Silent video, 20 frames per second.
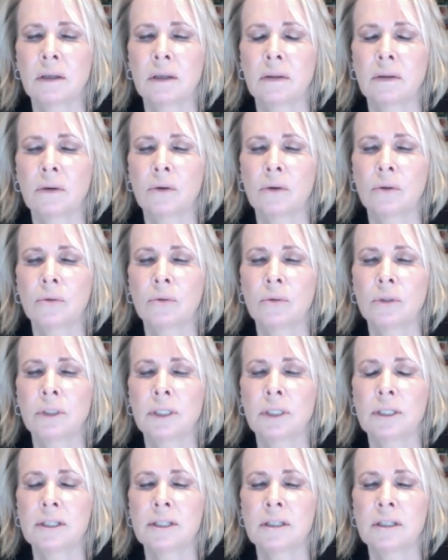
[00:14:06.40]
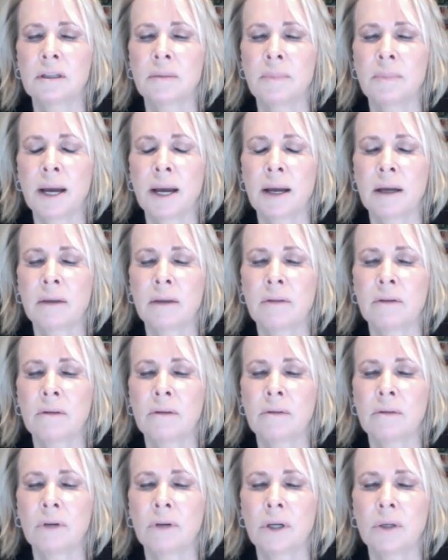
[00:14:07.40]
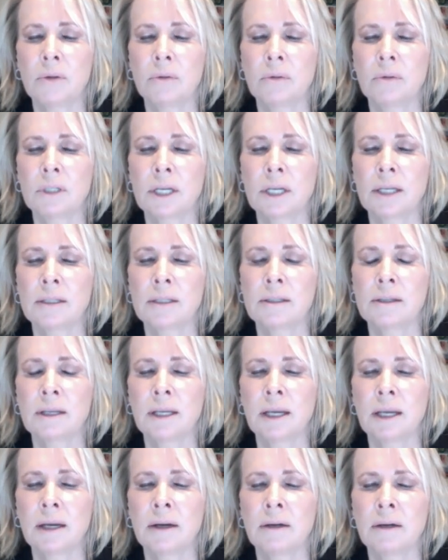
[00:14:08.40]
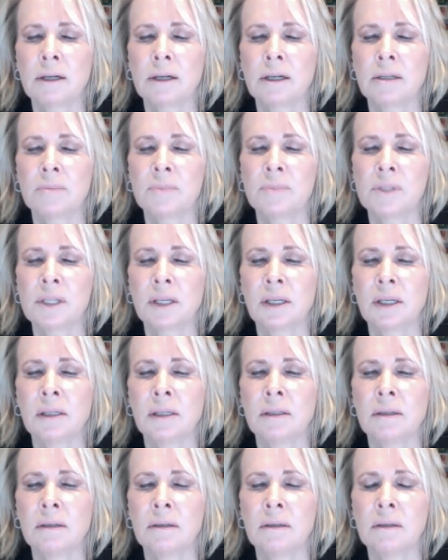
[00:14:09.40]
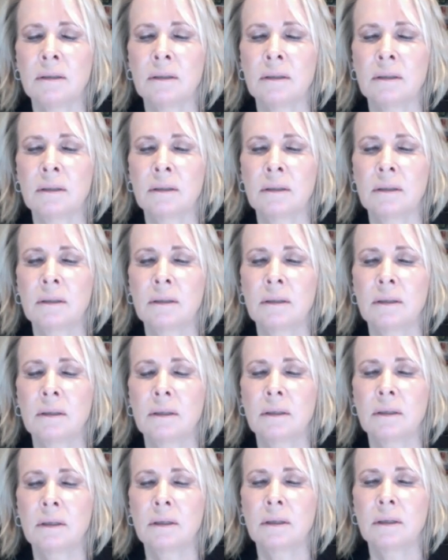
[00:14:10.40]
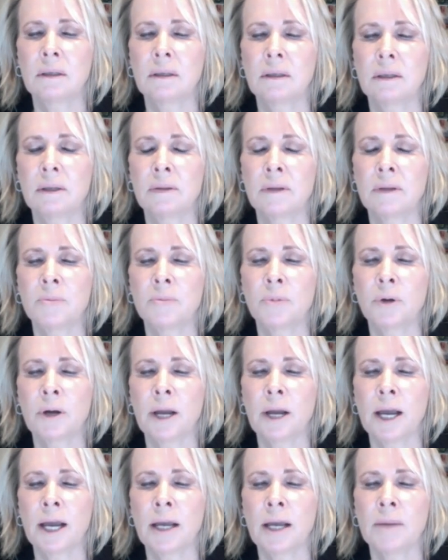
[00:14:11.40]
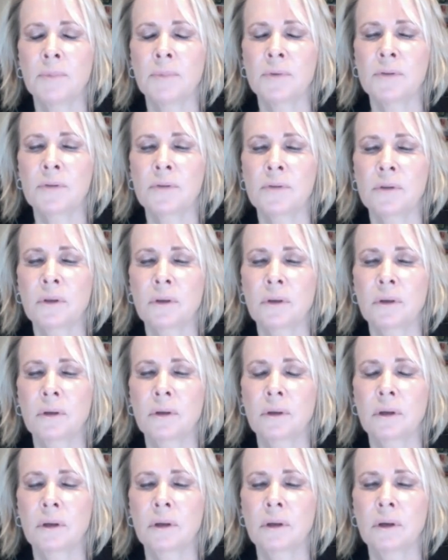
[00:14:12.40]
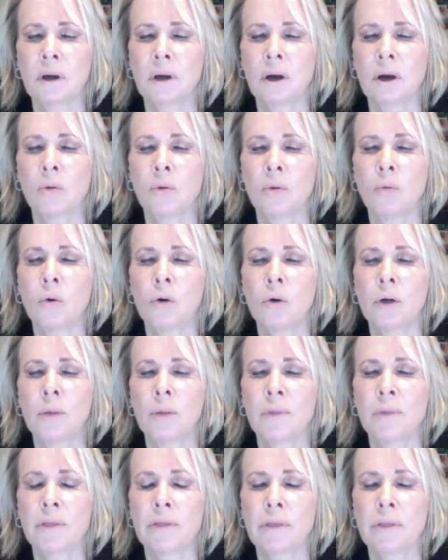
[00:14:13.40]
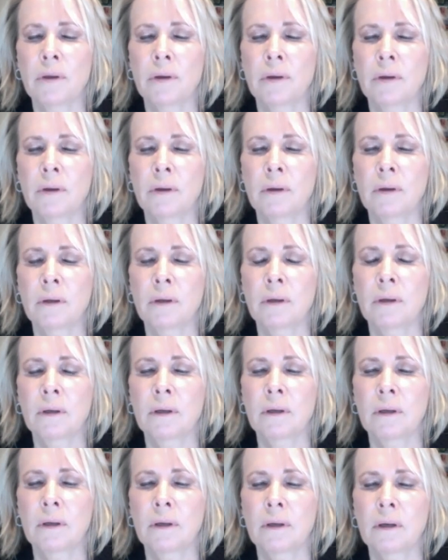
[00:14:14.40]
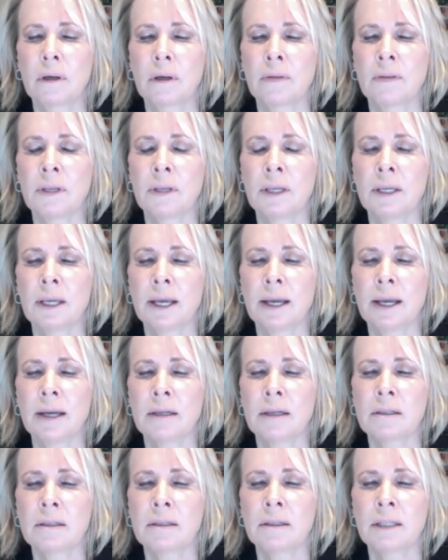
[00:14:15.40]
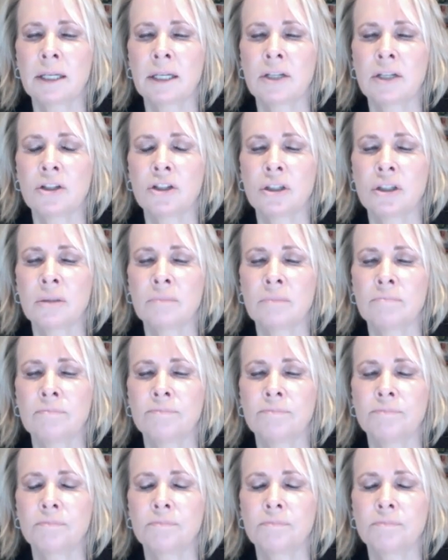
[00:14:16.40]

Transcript: the coolness at the back of the throat as the air comes in, and then perhaps a warmth on the exhalation